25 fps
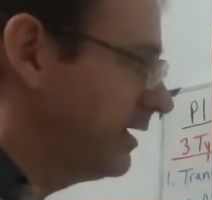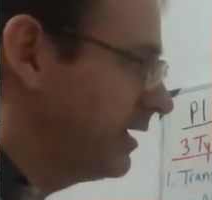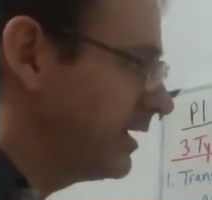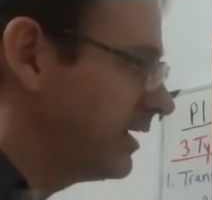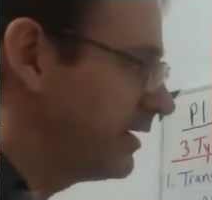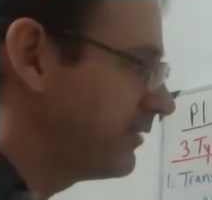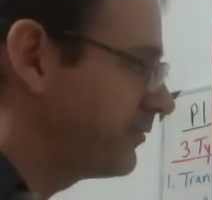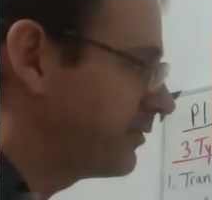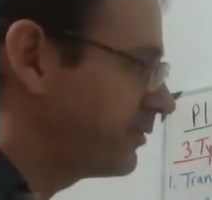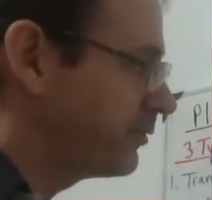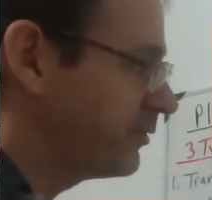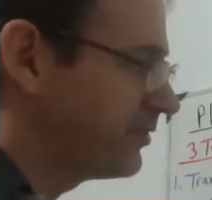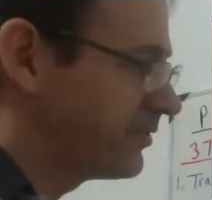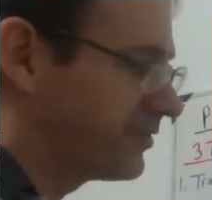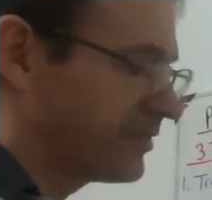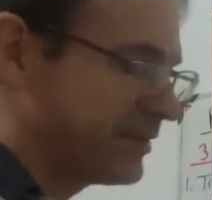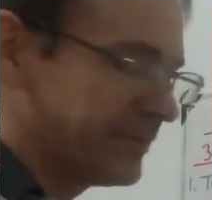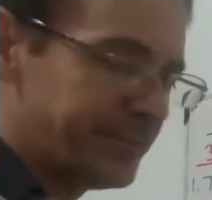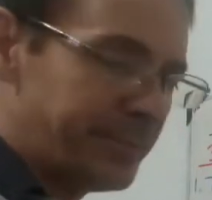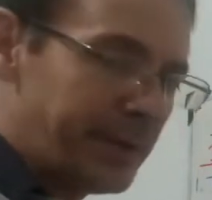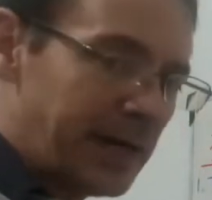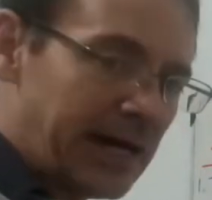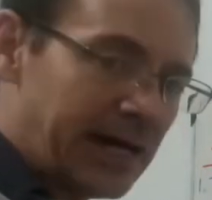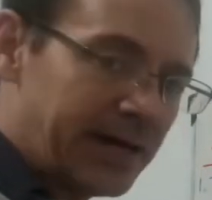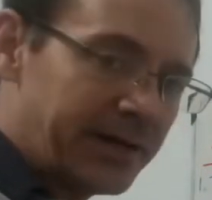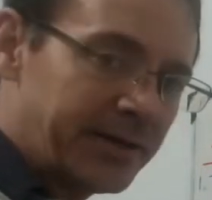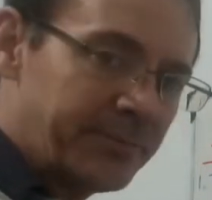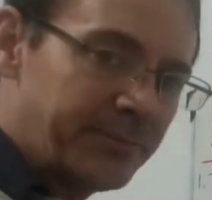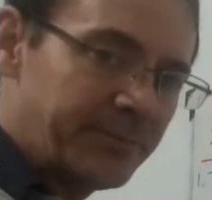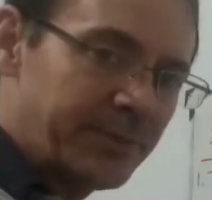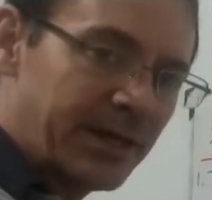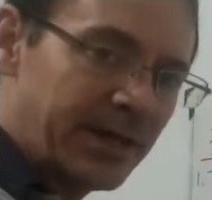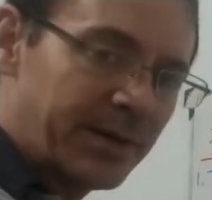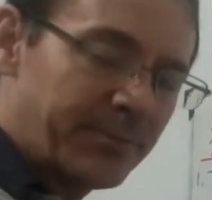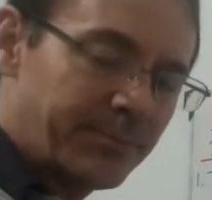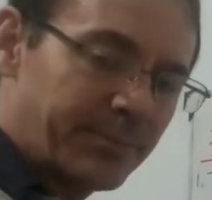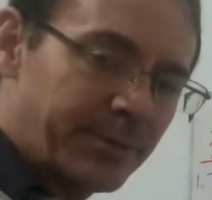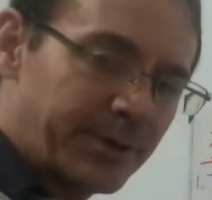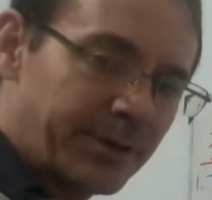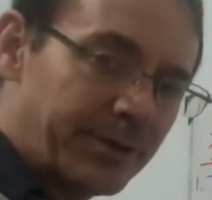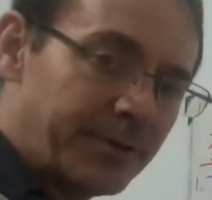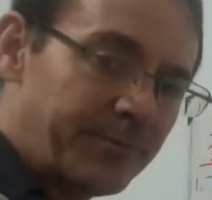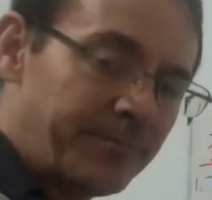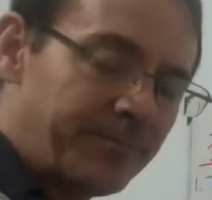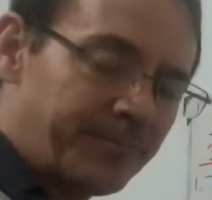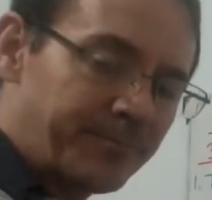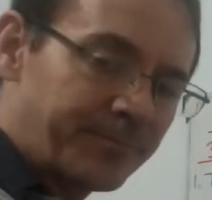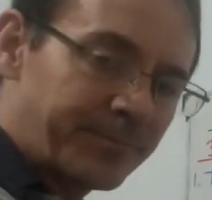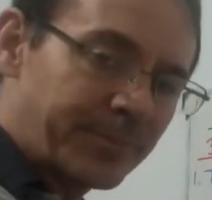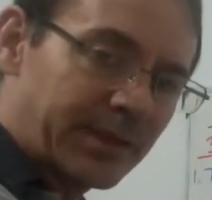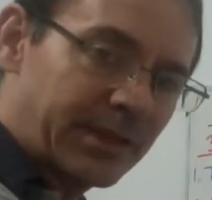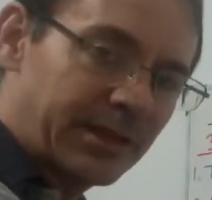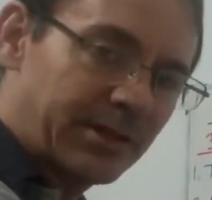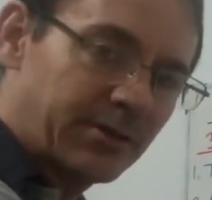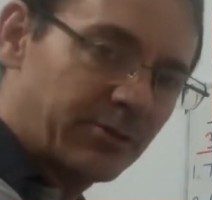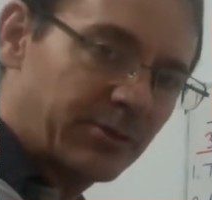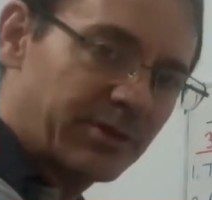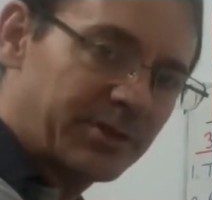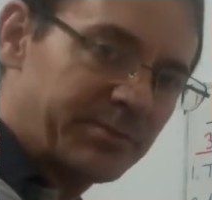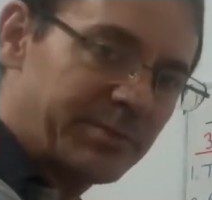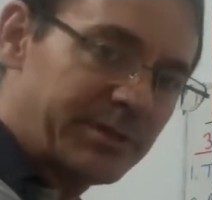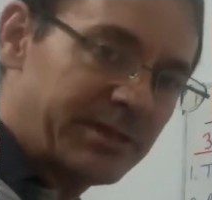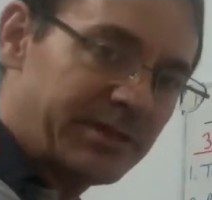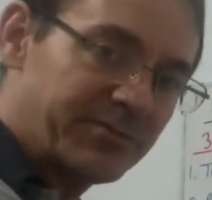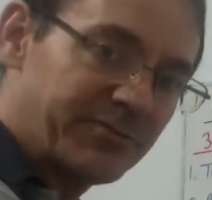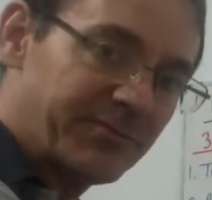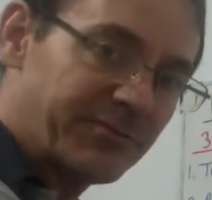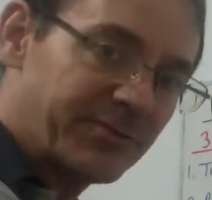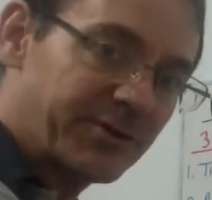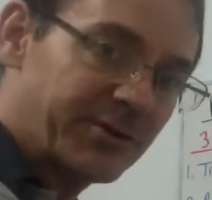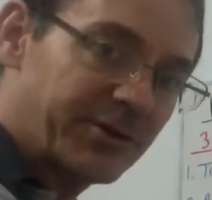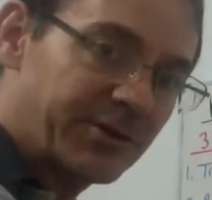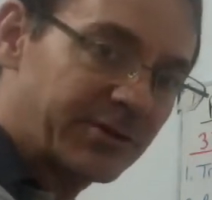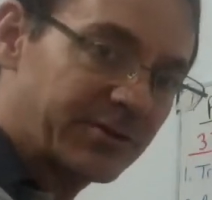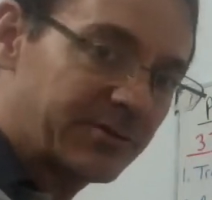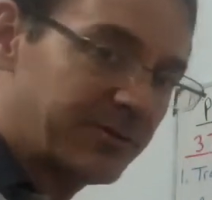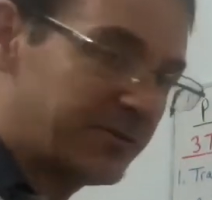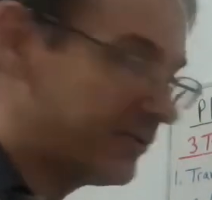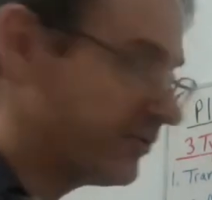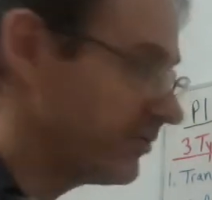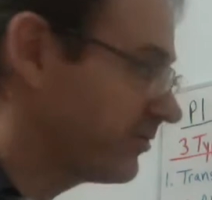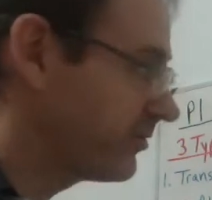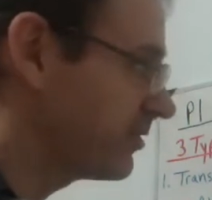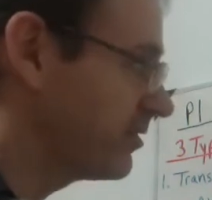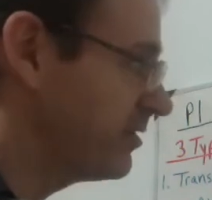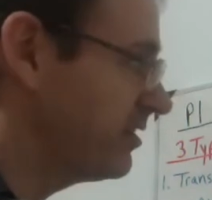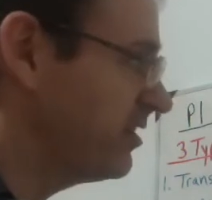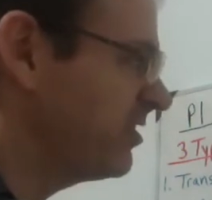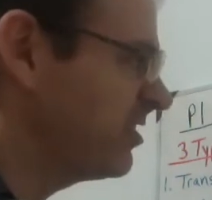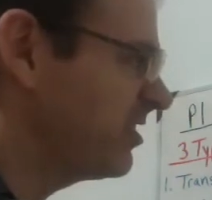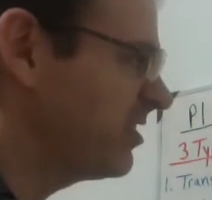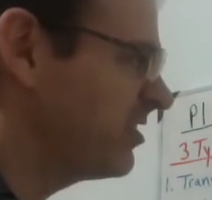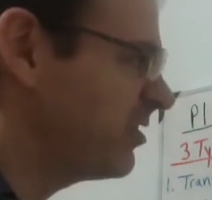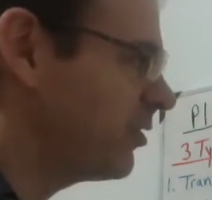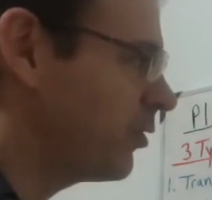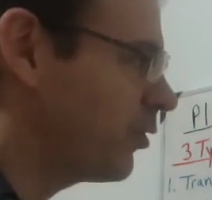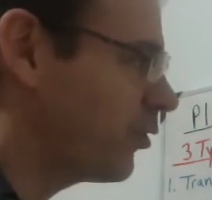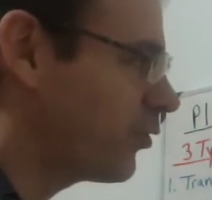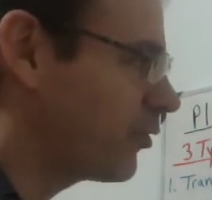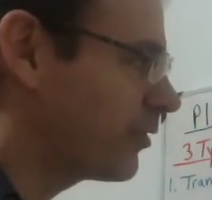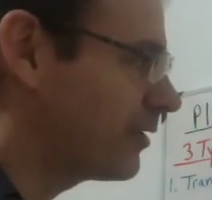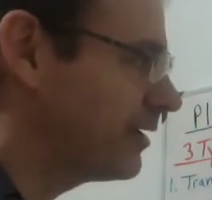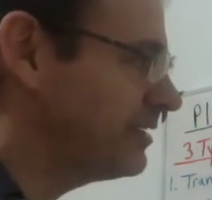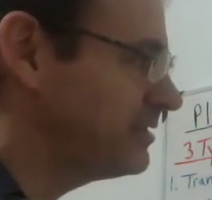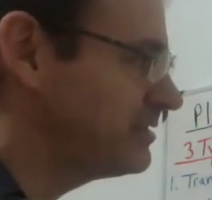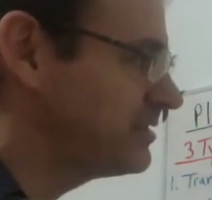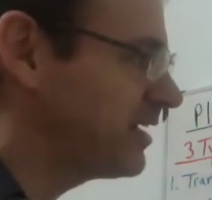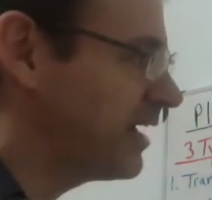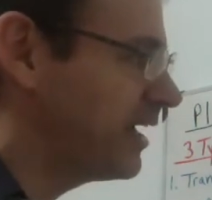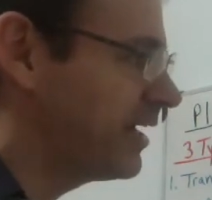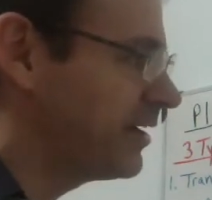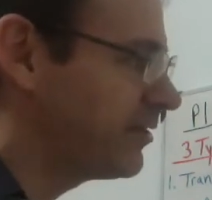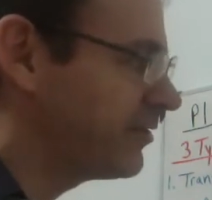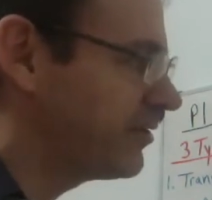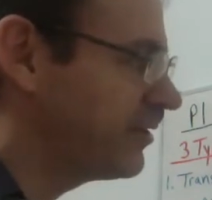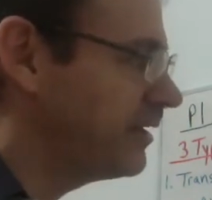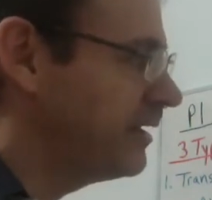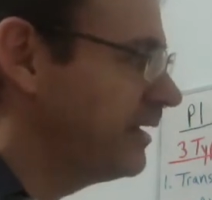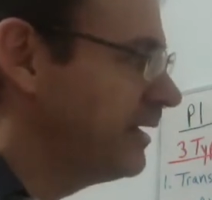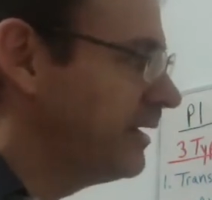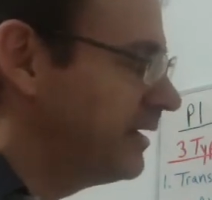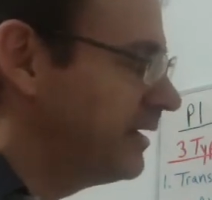If it was the bottom number, it would be vertical. So this is a horizontal